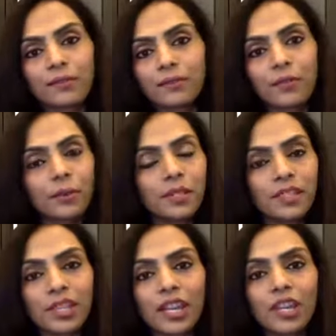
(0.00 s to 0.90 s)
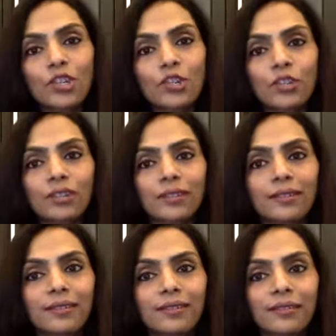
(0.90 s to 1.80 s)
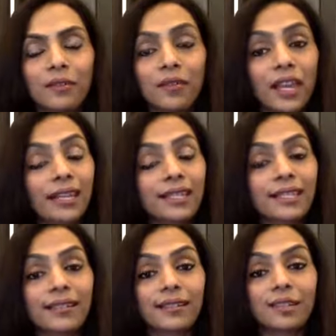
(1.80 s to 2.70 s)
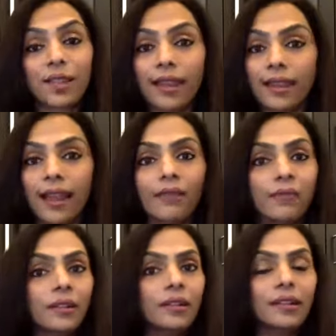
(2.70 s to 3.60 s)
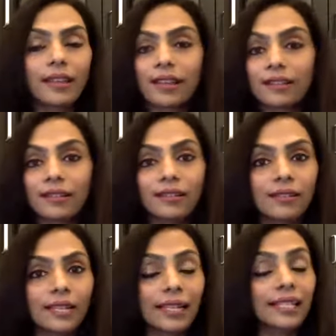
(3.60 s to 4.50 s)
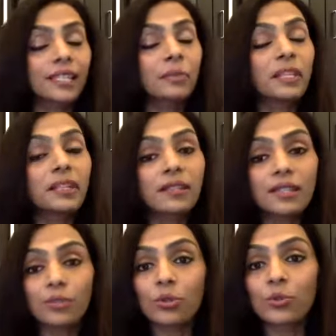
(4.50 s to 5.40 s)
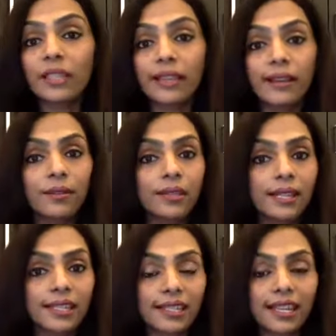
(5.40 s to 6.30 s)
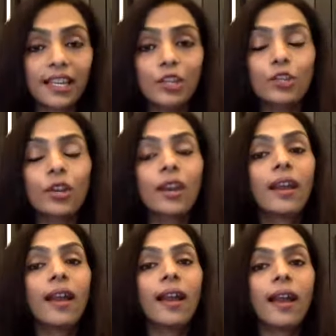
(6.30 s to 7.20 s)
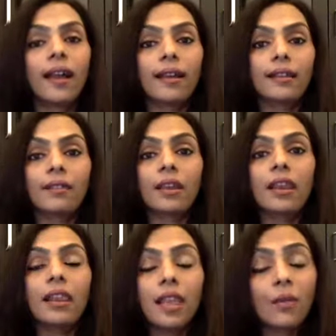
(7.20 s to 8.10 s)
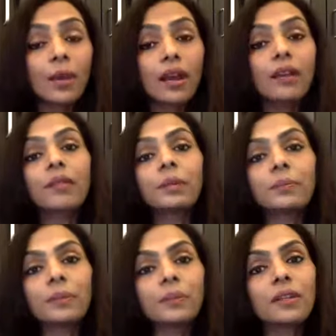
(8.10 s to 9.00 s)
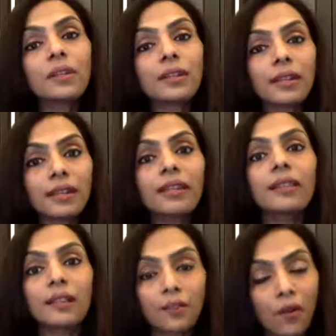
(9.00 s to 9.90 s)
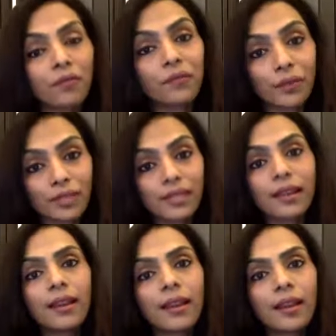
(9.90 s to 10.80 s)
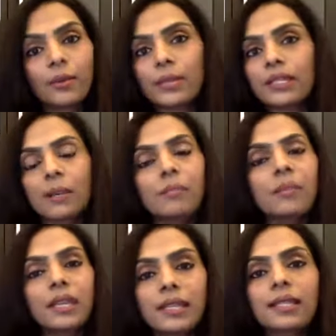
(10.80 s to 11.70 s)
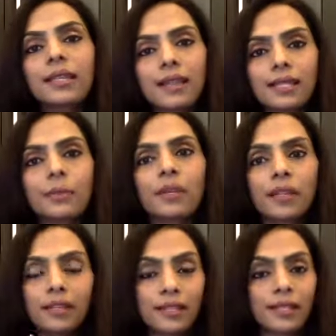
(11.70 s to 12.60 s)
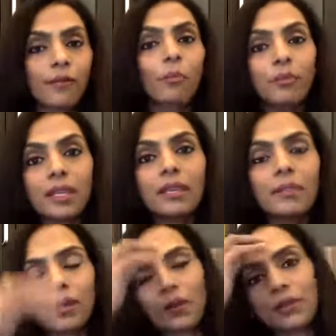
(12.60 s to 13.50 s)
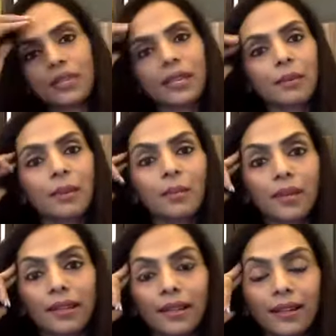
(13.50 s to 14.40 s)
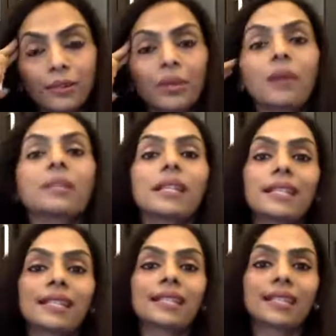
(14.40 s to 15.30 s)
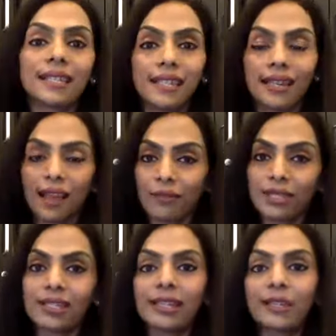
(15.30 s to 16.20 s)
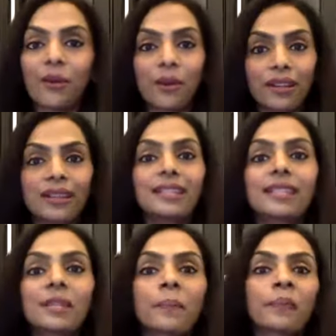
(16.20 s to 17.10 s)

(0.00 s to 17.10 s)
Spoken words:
from the stage, likes Jack Canfield and other great speakers, those who were there on that stage. And there were 1,100 people attending that conference. It was an amazing experience for me, because I remember that 2016, I was sitting in the audience